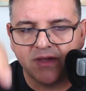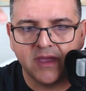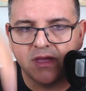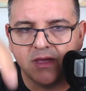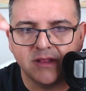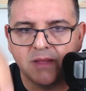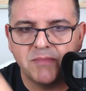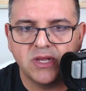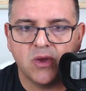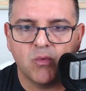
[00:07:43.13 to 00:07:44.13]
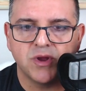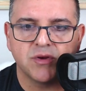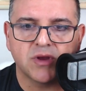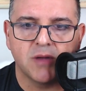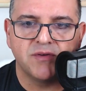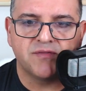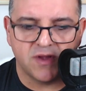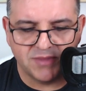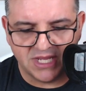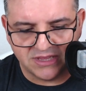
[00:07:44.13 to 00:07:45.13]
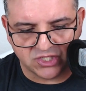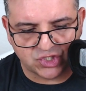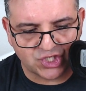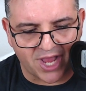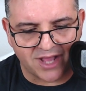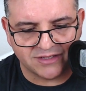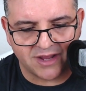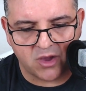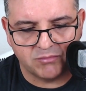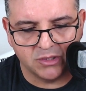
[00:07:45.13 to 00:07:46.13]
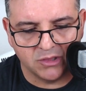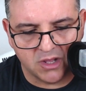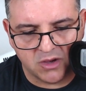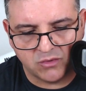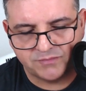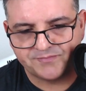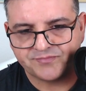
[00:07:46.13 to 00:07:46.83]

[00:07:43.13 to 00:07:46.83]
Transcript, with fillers: Uh, let me know where you're coming from in the chat down below.